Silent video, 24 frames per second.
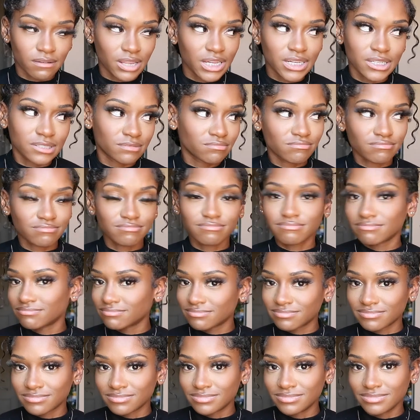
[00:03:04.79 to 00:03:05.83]
Like
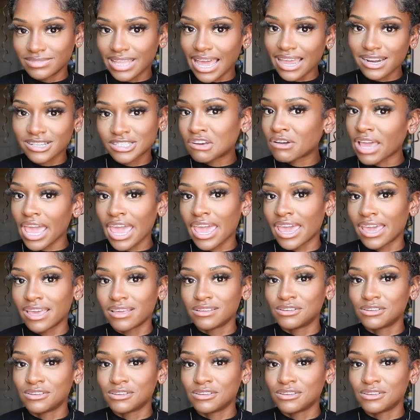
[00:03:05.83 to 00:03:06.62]
that is okay.